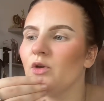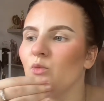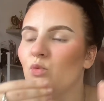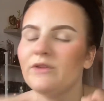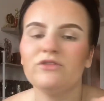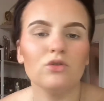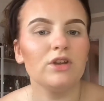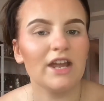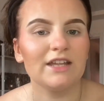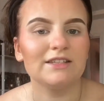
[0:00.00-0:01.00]
with your
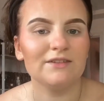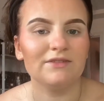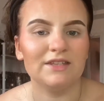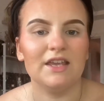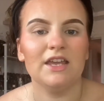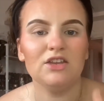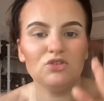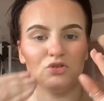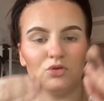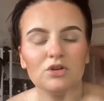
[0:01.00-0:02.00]
negativity,
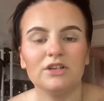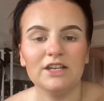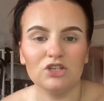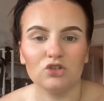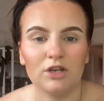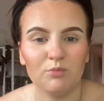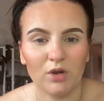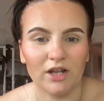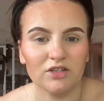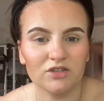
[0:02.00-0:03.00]
you could literally
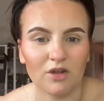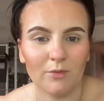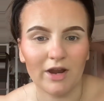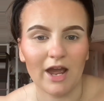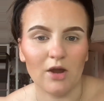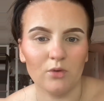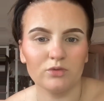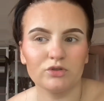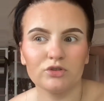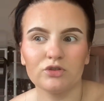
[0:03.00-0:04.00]
bring someone
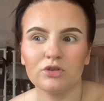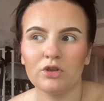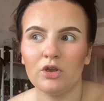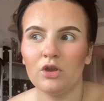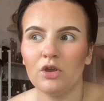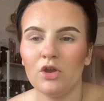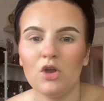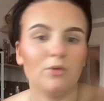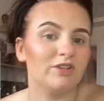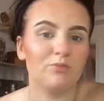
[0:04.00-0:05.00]
else
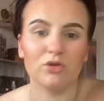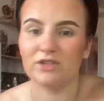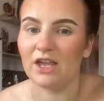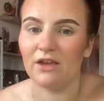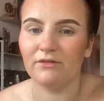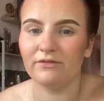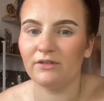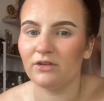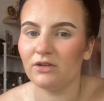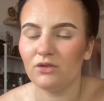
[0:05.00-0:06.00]
who is positive
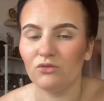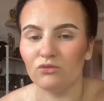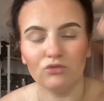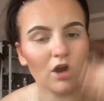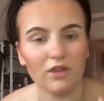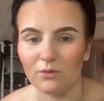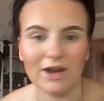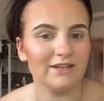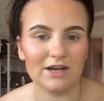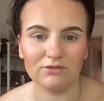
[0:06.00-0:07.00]
right the
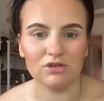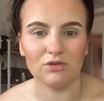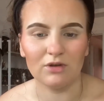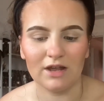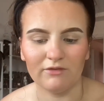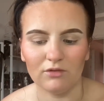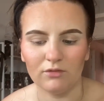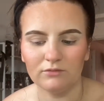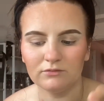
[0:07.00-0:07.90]
way down to your level.